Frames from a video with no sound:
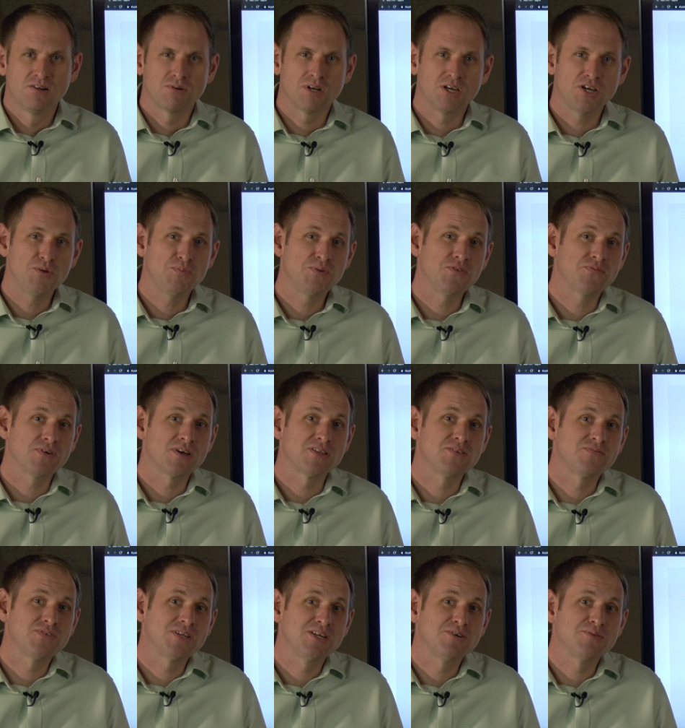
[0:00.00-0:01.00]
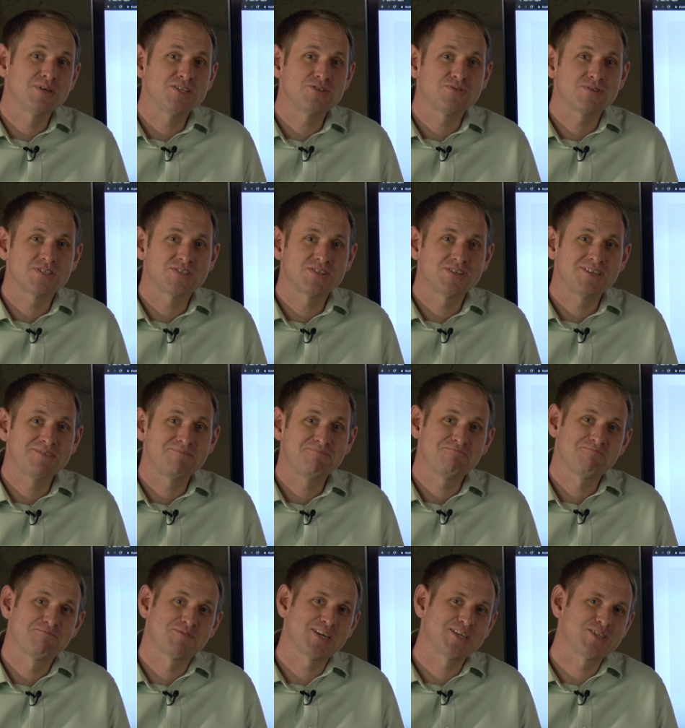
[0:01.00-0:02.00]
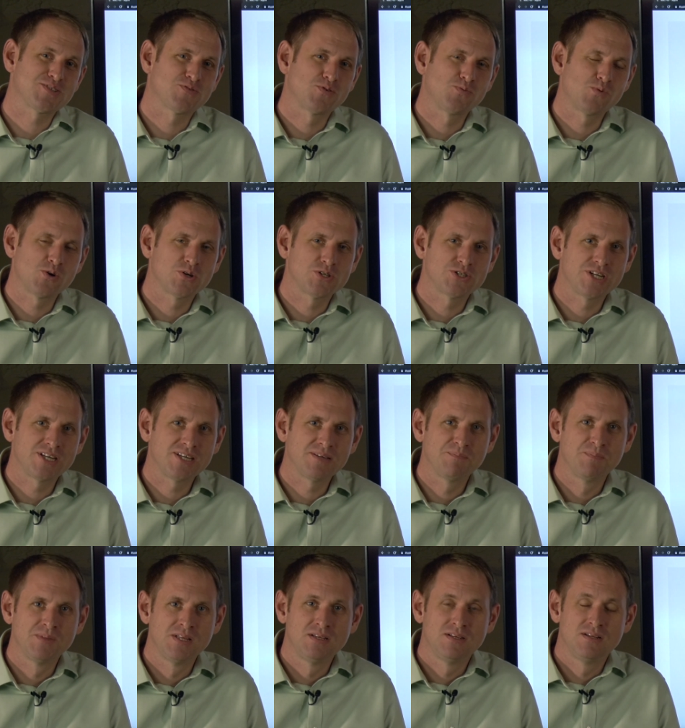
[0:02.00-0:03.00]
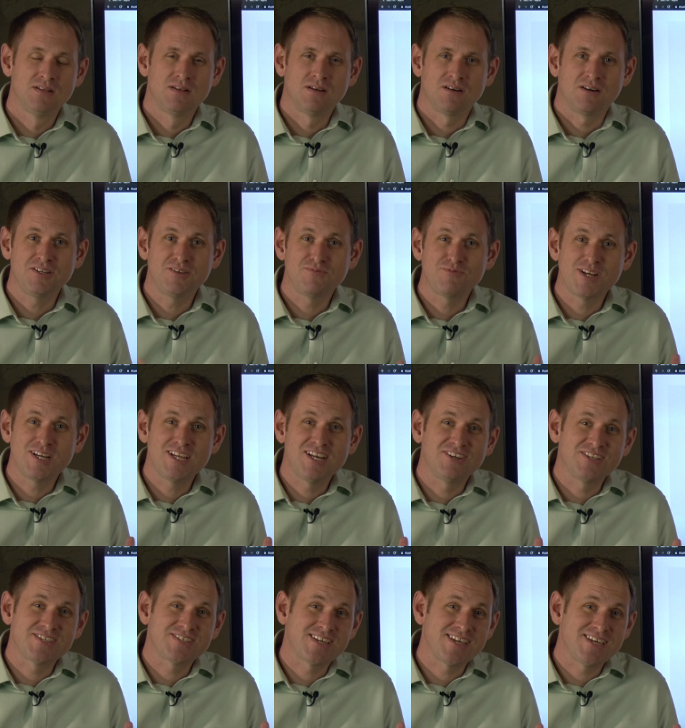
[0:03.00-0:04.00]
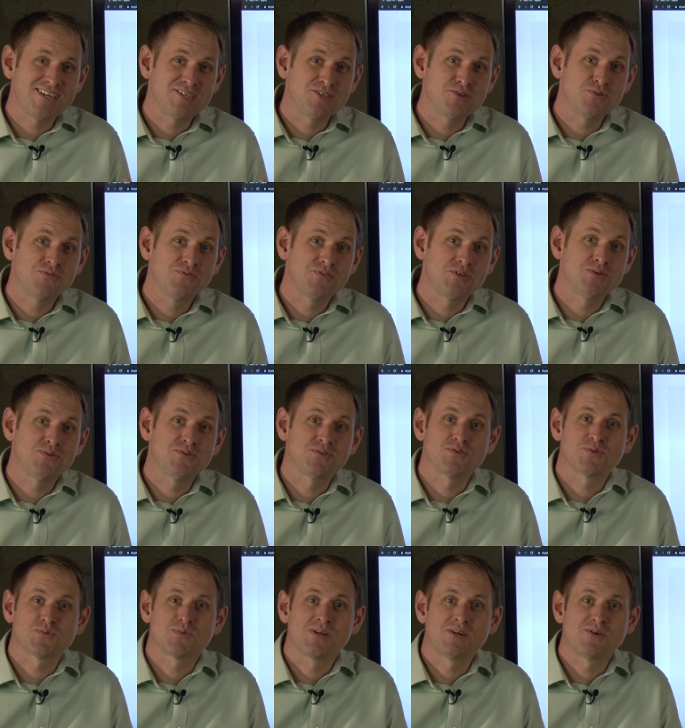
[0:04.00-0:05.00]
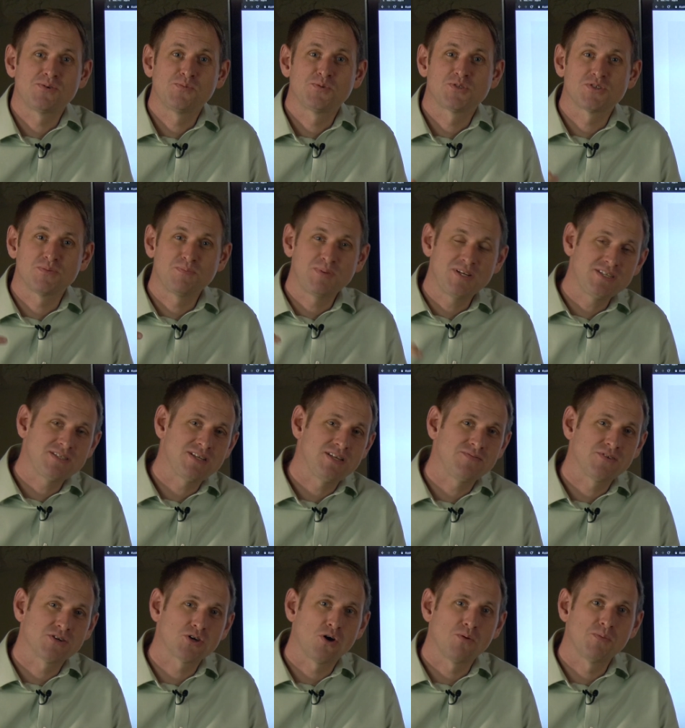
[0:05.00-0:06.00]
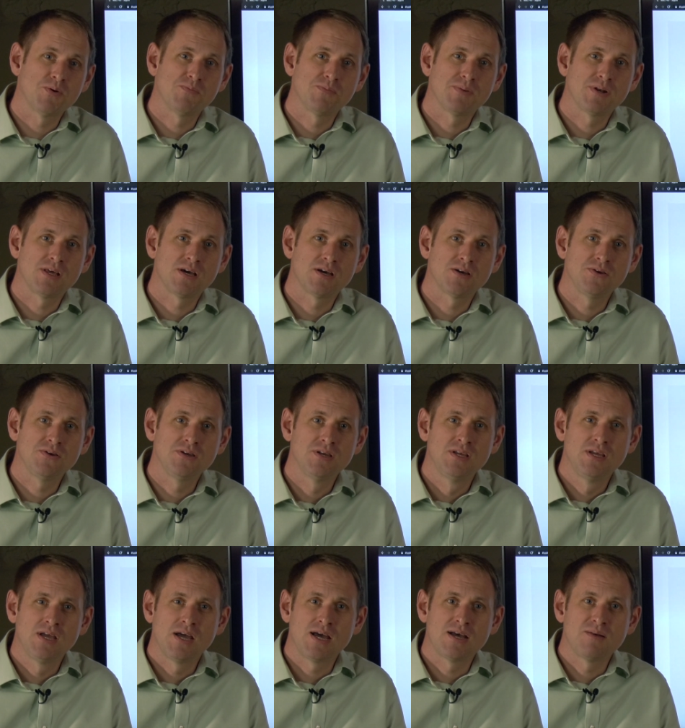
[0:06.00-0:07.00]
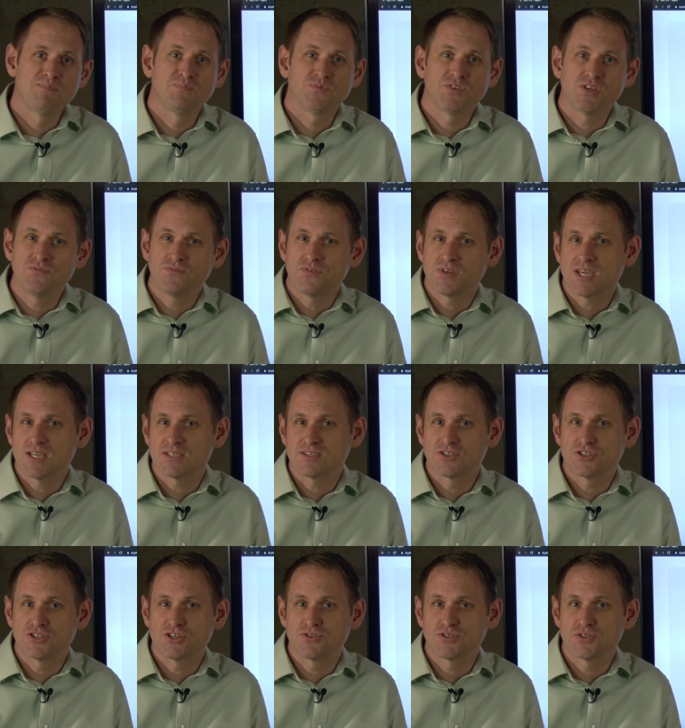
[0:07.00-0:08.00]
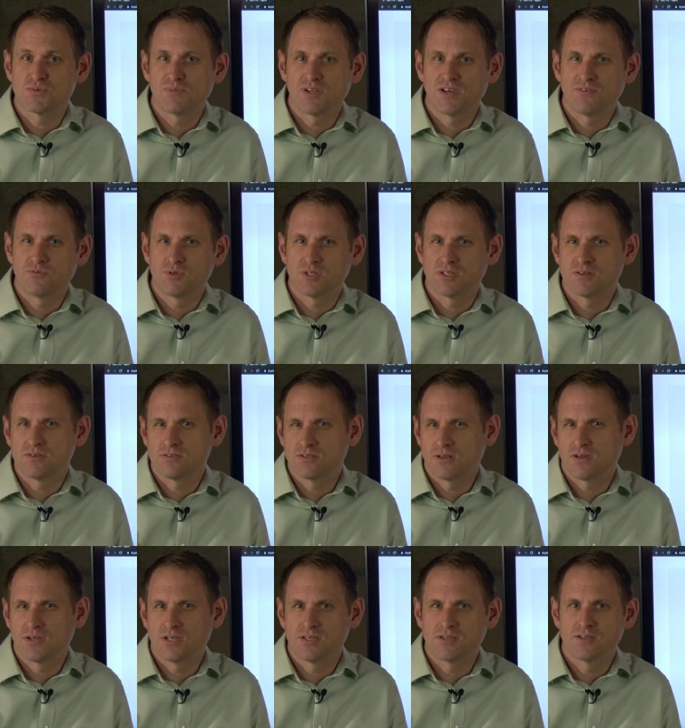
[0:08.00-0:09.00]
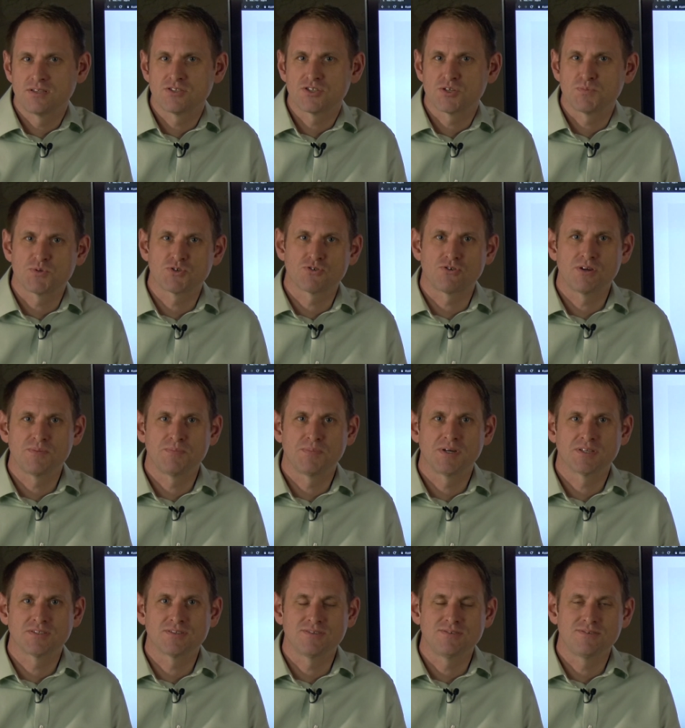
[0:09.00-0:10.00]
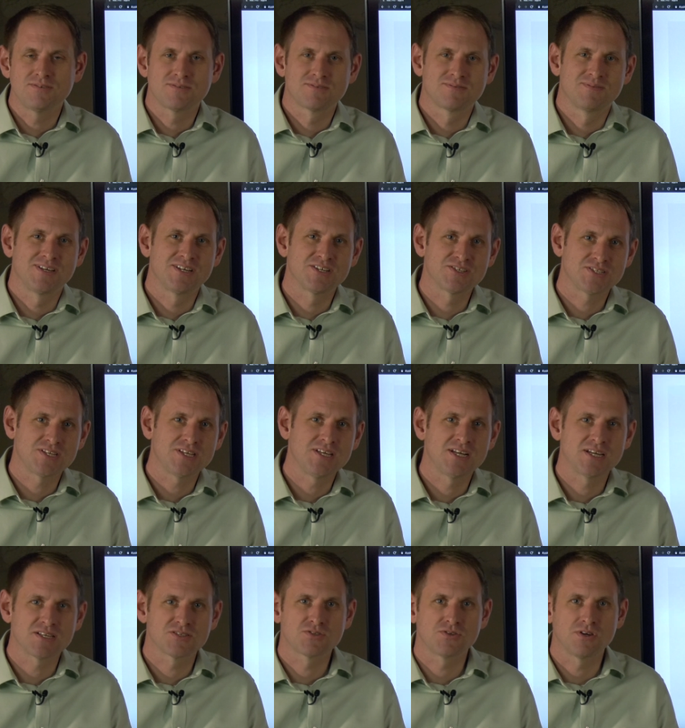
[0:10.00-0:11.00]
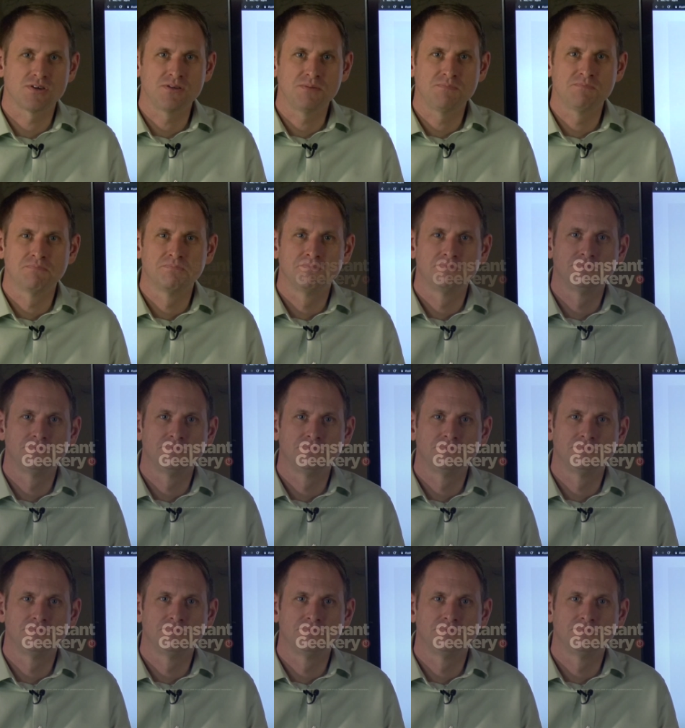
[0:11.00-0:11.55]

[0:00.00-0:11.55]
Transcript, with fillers: Well, I hope you found the video interesting. Thanks for watching. I'd really like to hear your views as well, so please leave a comment below. Don't forget to show some love with those like and subscribe buttons, and I'll see you next time.